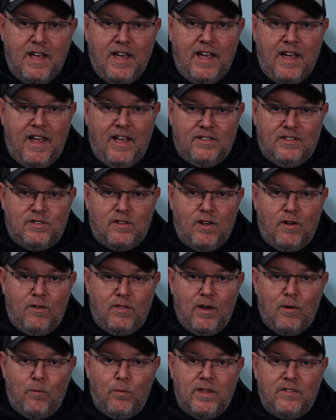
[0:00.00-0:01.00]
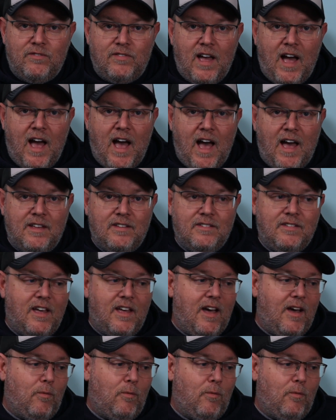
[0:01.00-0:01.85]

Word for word: and so that we've got uh,